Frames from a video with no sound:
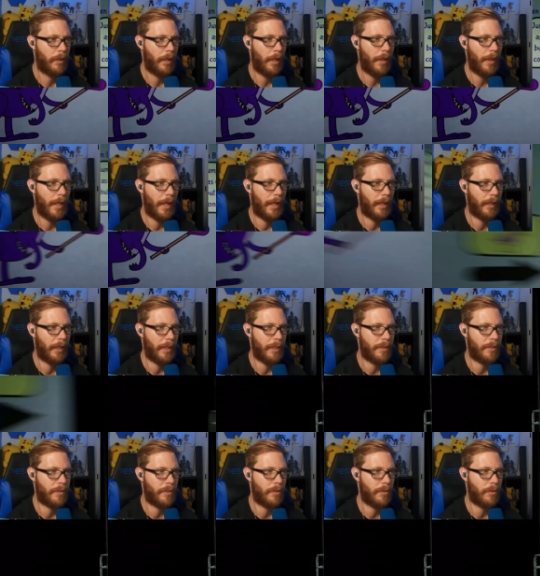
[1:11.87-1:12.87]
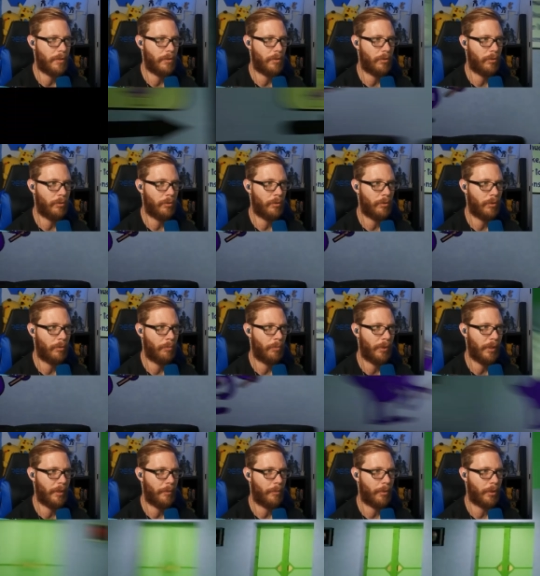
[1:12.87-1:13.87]
And that leads to
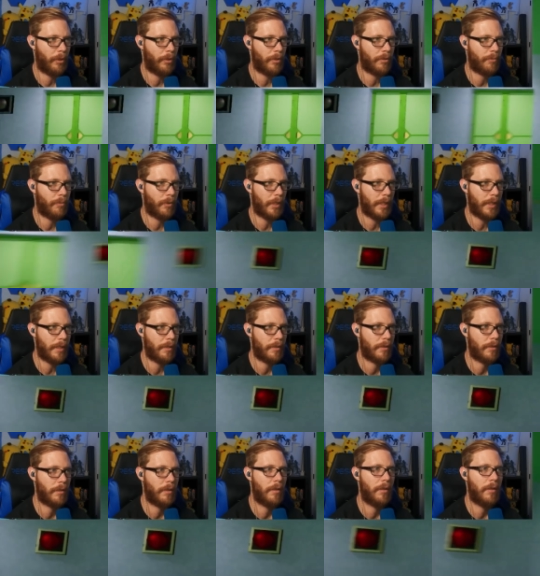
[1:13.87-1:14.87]
hopefully a bird's place.